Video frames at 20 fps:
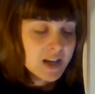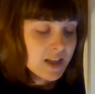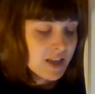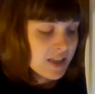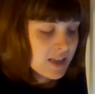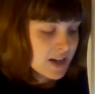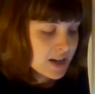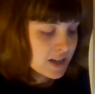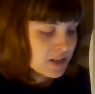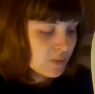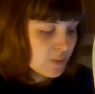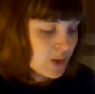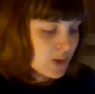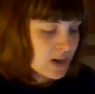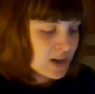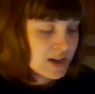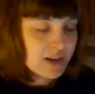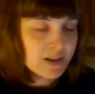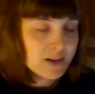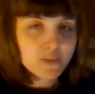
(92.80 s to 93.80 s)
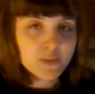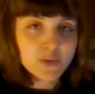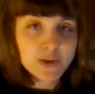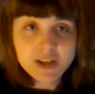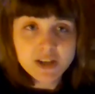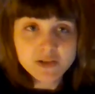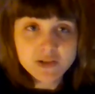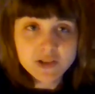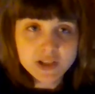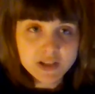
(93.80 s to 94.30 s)
that's why we
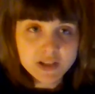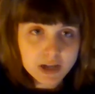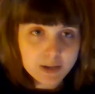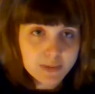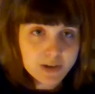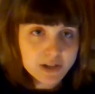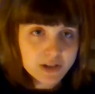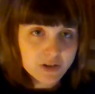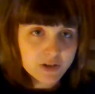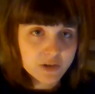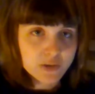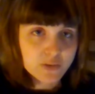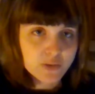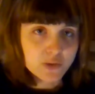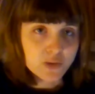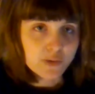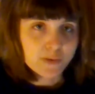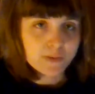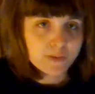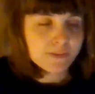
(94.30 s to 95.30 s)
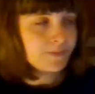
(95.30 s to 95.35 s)
use L'Hopital's rule.